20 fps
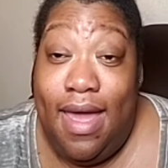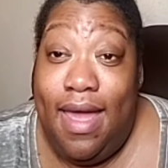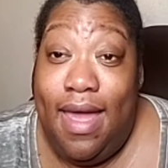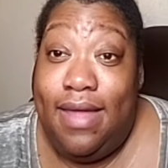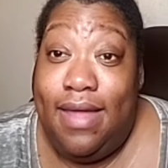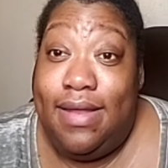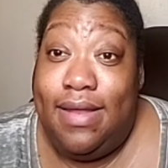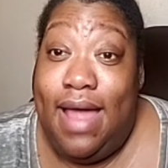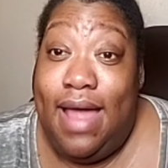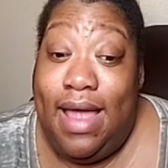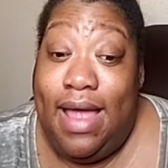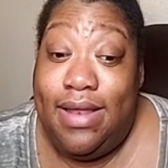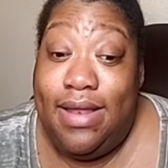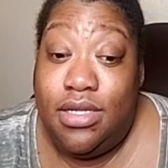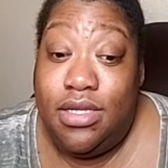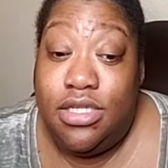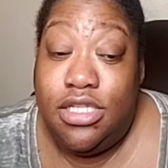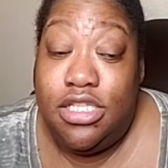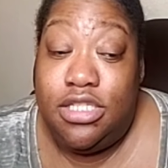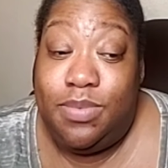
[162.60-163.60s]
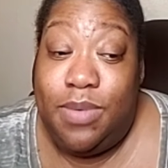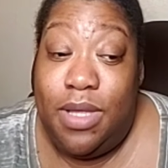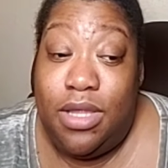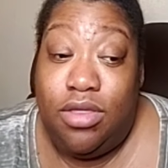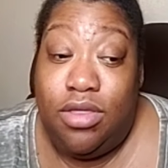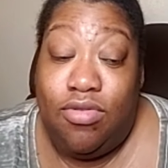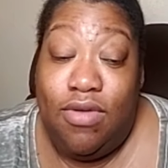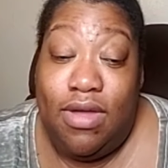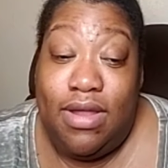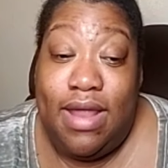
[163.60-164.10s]
And I literally
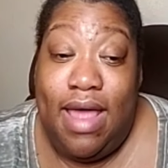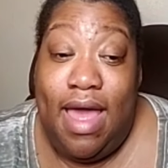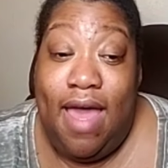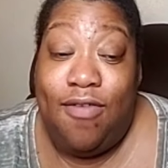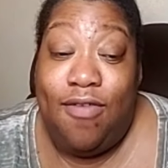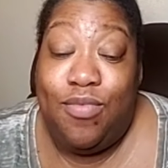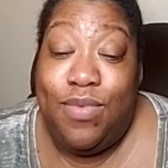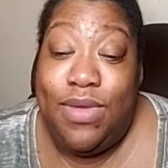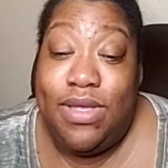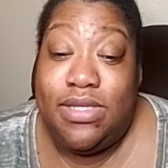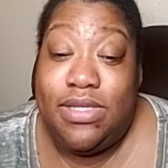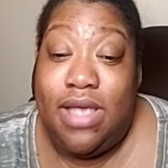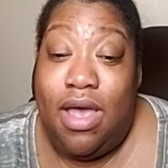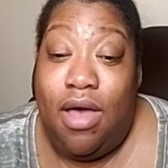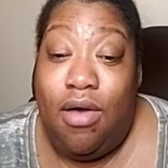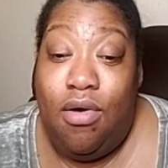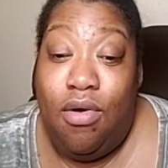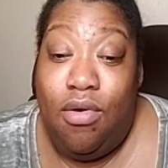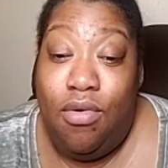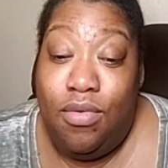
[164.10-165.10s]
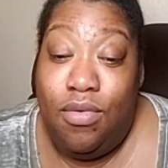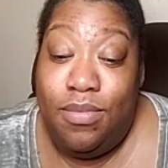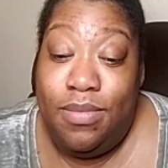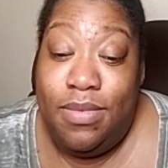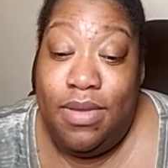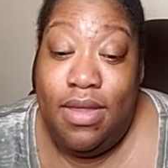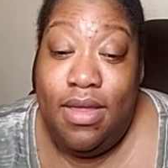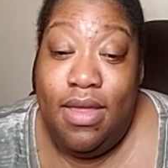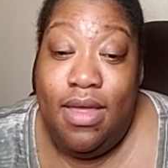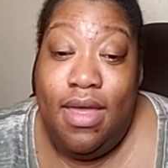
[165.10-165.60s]
spent 3.5 weeks at
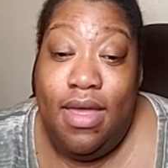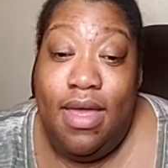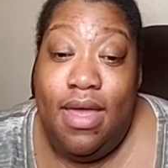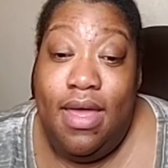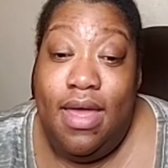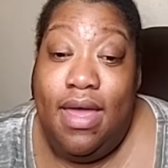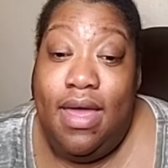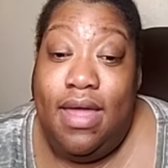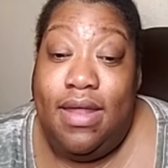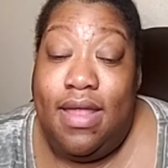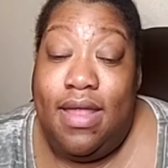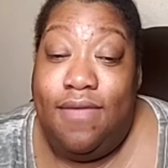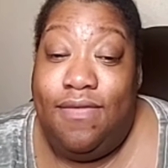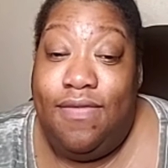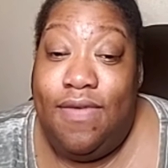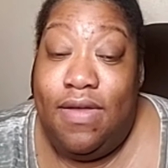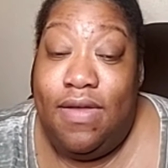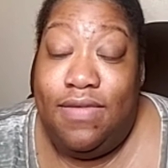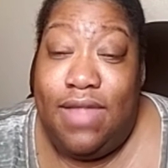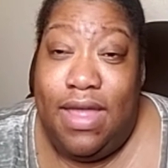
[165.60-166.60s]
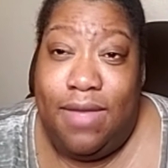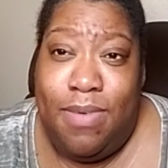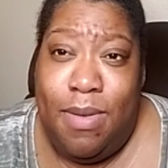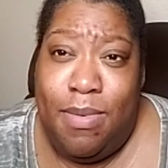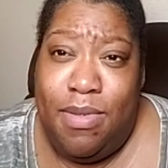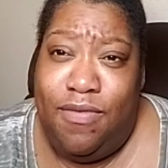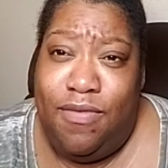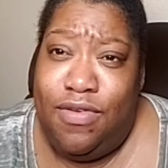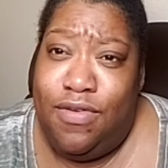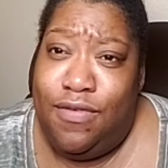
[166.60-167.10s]
home. And I felt like
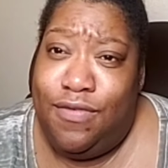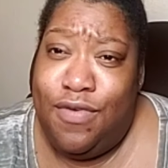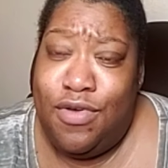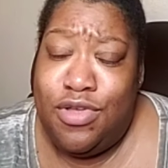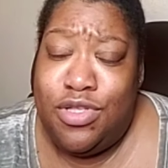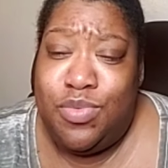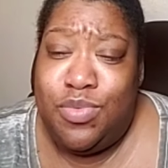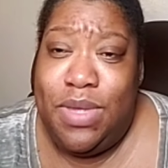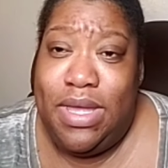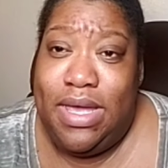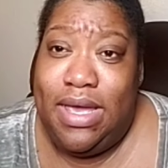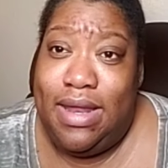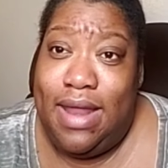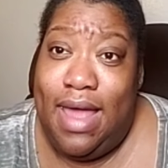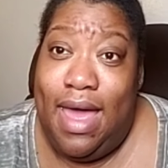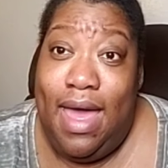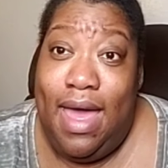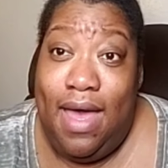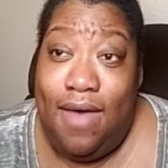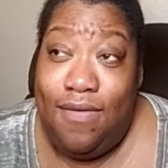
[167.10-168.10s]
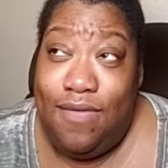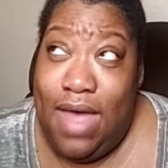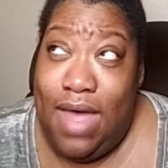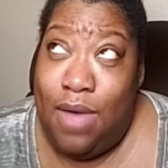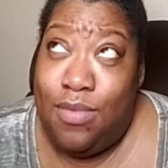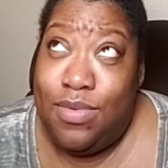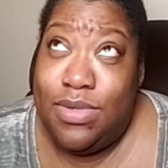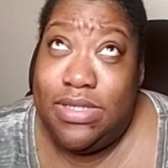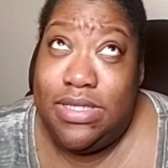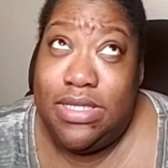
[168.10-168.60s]
maybe for the first week and a half,
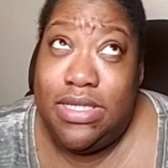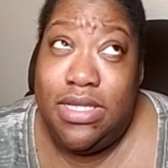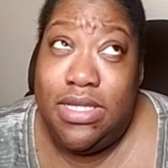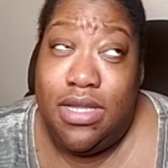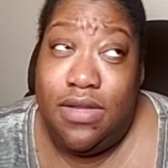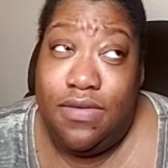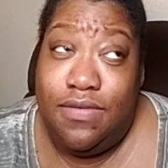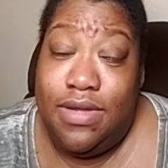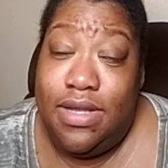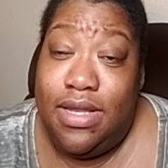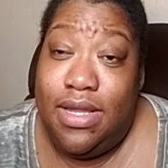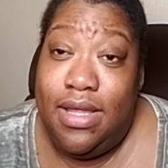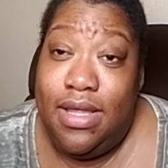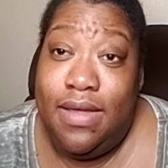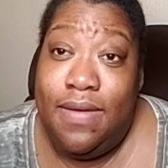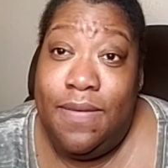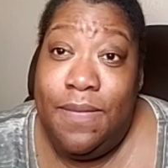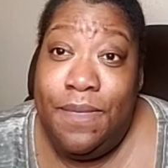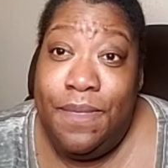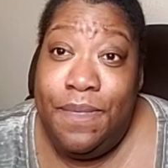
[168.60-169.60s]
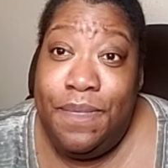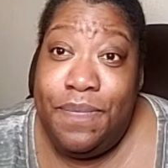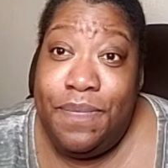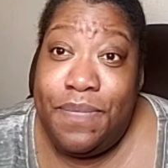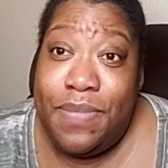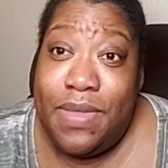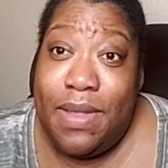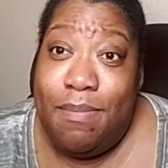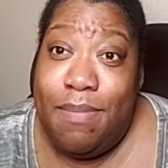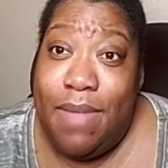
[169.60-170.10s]
I was literally
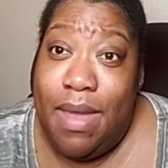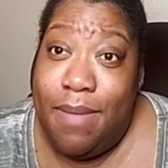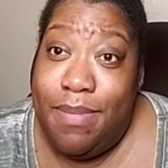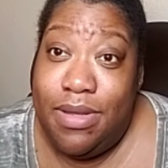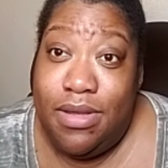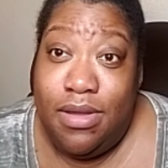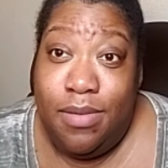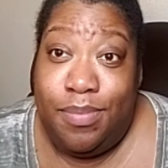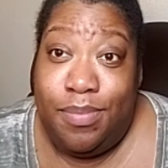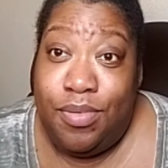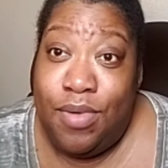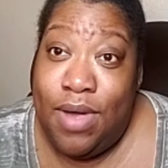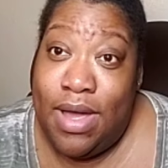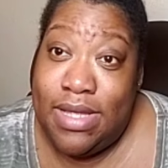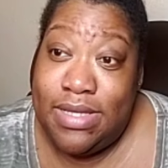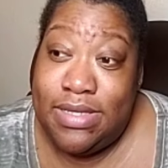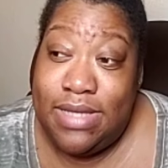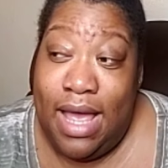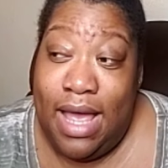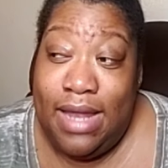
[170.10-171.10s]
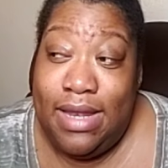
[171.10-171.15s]
maybe depressed.